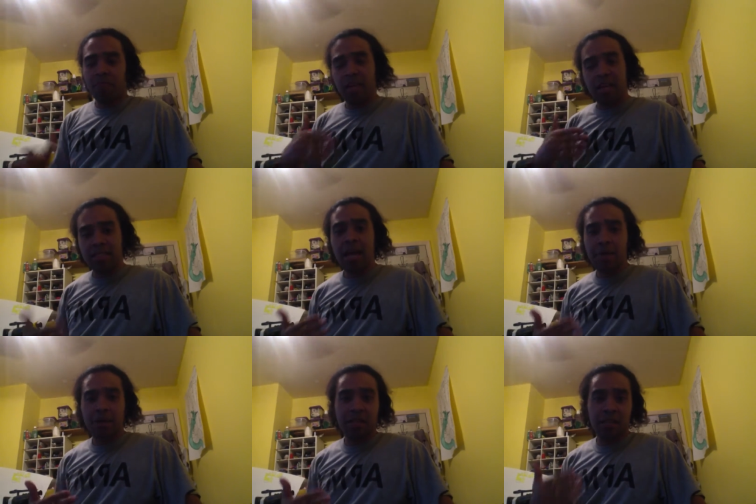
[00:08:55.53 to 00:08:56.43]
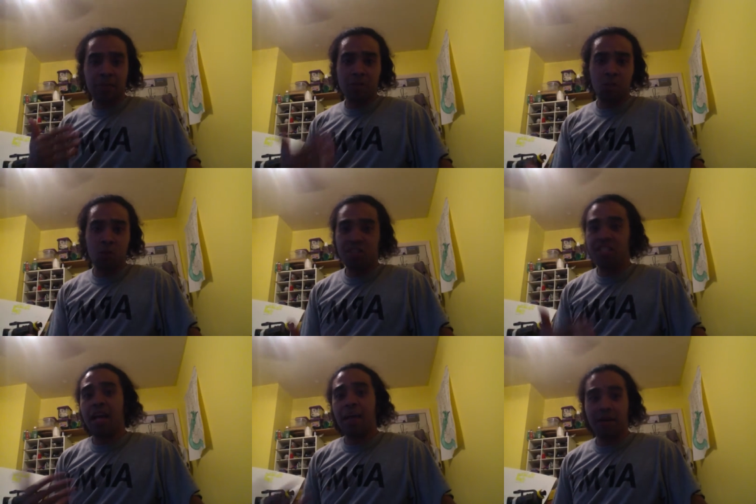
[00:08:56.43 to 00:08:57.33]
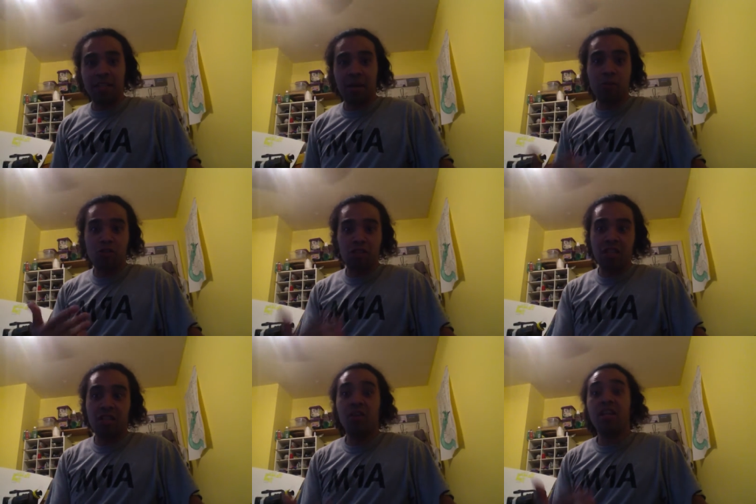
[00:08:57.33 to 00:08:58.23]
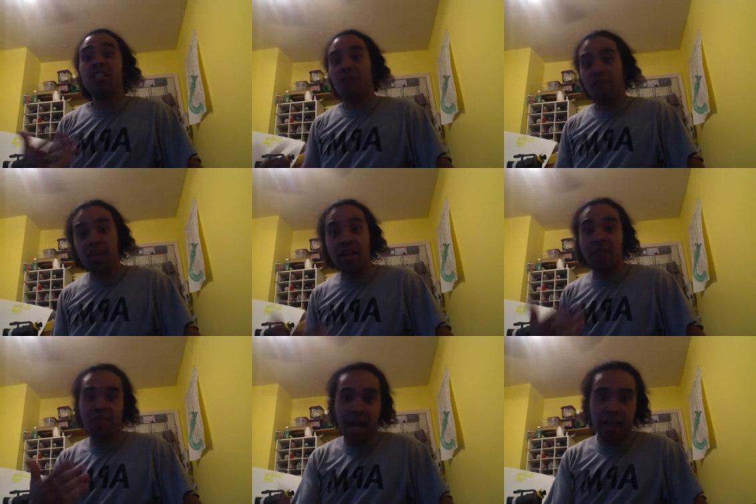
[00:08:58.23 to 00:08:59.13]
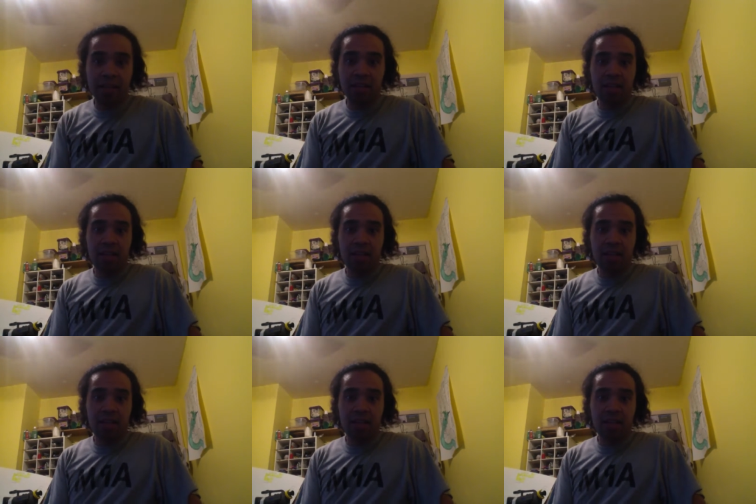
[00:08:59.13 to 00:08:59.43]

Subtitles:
And it's not because I'm a soldier. It's not because I was trained to kill. It's a fucking fact.